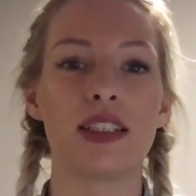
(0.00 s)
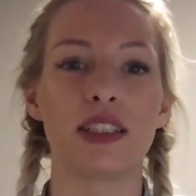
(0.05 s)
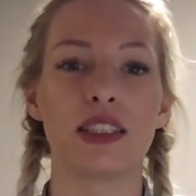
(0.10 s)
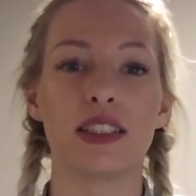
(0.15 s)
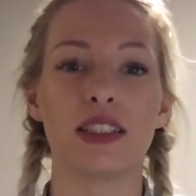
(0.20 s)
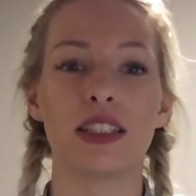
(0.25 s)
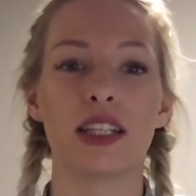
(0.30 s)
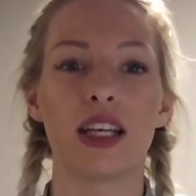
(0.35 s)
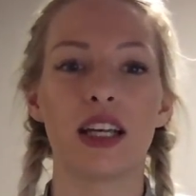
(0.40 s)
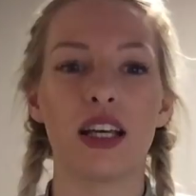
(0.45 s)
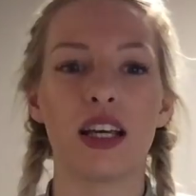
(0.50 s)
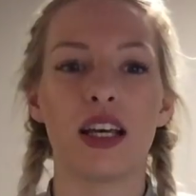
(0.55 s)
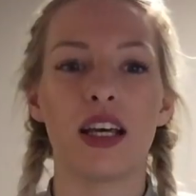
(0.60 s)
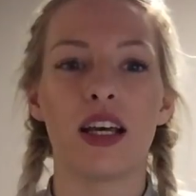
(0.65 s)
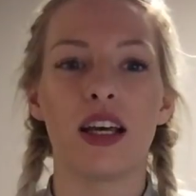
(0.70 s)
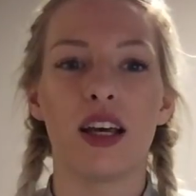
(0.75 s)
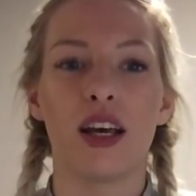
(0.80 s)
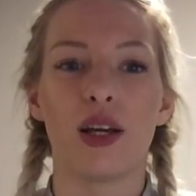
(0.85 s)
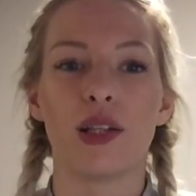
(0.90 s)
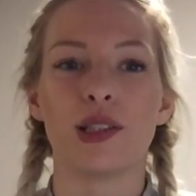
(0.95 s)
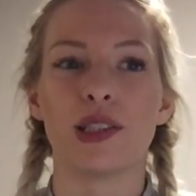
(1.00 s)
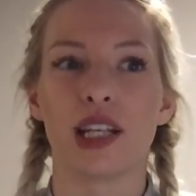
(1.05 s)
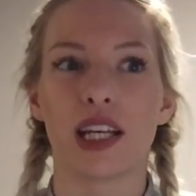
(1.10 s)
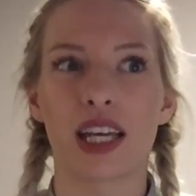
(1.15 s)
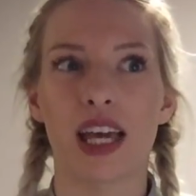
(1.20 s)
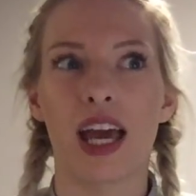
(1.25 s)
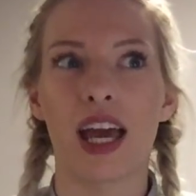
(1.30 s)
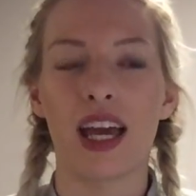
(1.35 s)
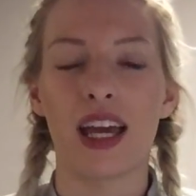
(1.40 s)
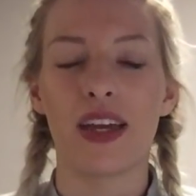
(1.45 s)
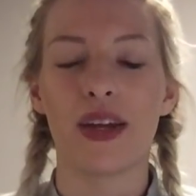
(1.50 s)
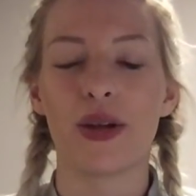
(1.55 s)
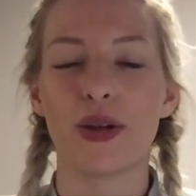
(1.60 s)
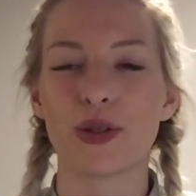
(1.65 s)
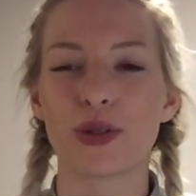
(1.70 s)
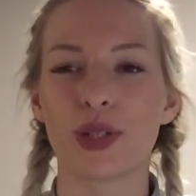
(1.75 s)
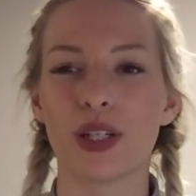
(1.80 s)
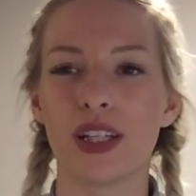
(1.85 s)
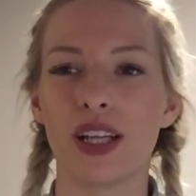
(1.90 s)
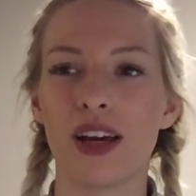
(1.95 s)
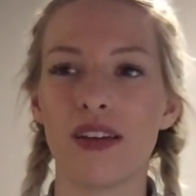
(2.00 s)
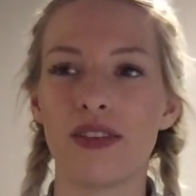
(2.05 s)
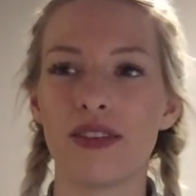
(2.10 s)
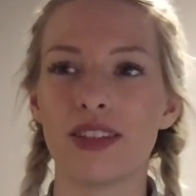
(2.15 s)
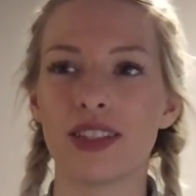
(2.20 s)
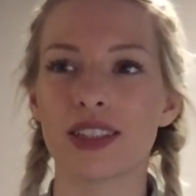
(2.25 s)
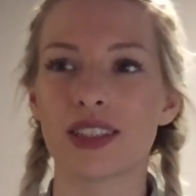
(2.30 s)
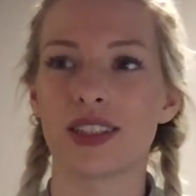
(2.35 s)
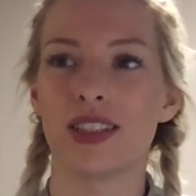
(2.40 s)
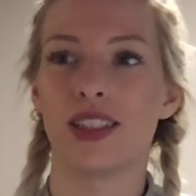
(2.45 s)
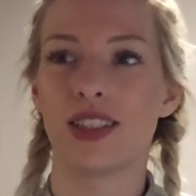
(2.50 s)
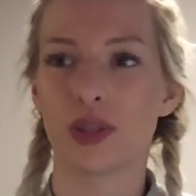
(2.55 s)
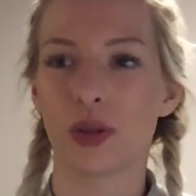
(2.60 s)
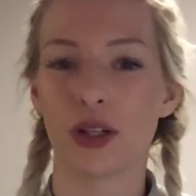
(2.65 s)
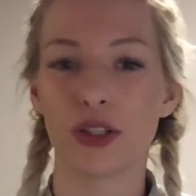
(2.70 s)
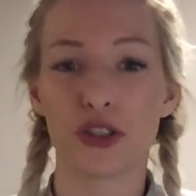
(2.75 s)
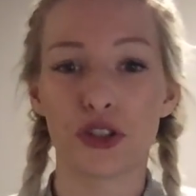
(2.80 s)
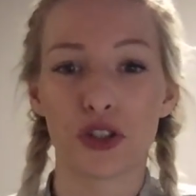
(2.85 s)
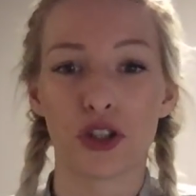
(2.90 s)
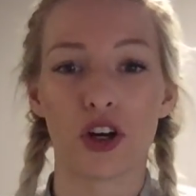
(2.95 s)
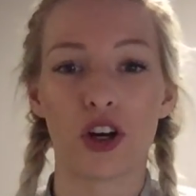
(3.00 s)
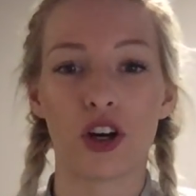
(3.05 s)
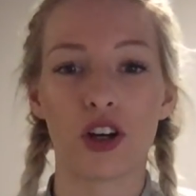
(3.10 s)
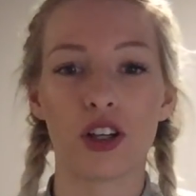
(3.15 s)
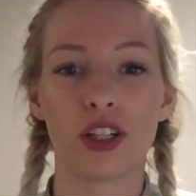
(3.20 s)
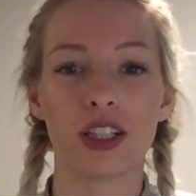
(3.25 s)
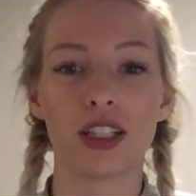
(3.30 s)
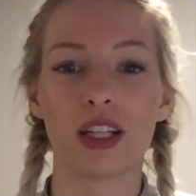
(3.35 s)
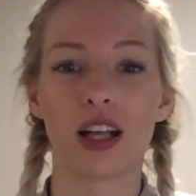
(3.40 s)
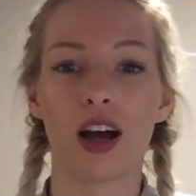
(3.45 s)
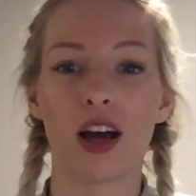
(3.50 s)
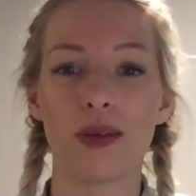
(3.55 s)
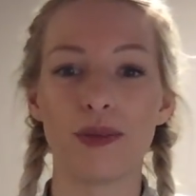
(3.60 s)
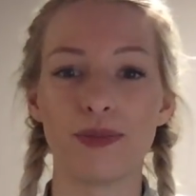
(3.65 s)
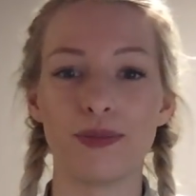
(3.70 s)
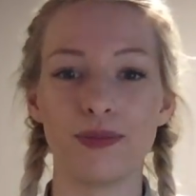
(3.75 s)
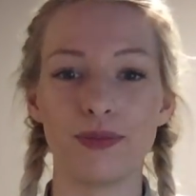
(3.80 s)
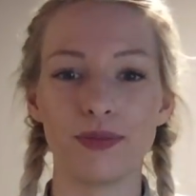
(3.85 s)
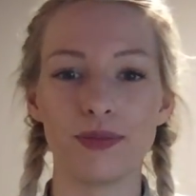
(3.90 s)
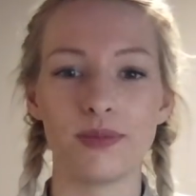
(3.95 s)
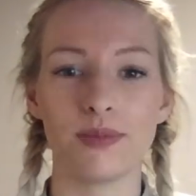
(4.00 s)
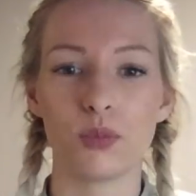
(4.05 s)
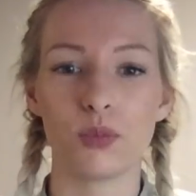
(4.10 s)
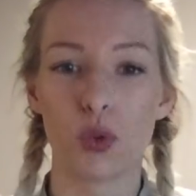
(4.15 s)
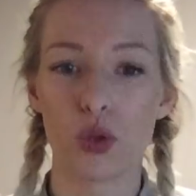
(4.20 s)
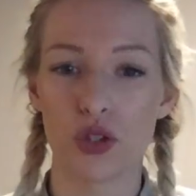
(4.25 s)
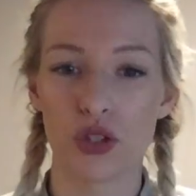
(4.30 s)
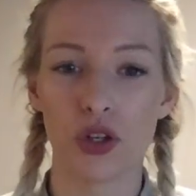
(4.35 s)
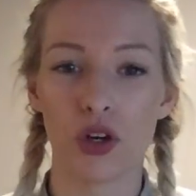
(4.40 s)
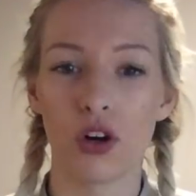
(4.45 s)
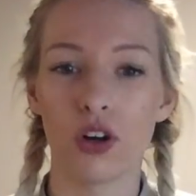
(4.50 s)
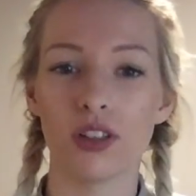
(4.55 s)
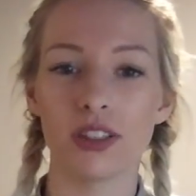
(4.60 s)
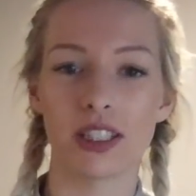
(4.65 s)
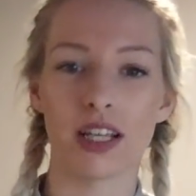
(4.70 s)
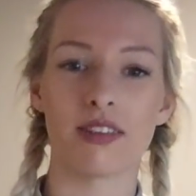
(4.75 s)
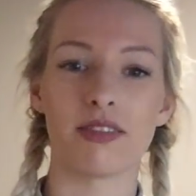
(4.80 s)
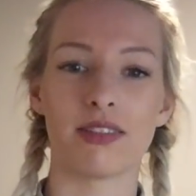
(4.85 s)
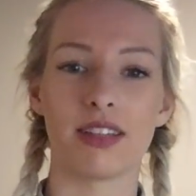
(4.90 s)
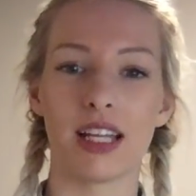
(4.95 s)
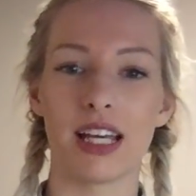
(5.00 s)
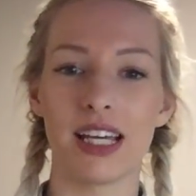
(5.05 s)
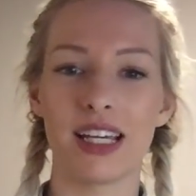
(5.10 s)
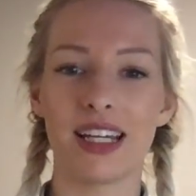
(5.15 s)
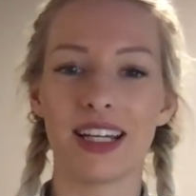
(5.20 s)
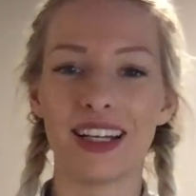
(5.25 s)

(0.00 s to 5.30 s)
And I was like, okay, and I was quite nervous because he's quite strong and I was not, definitely.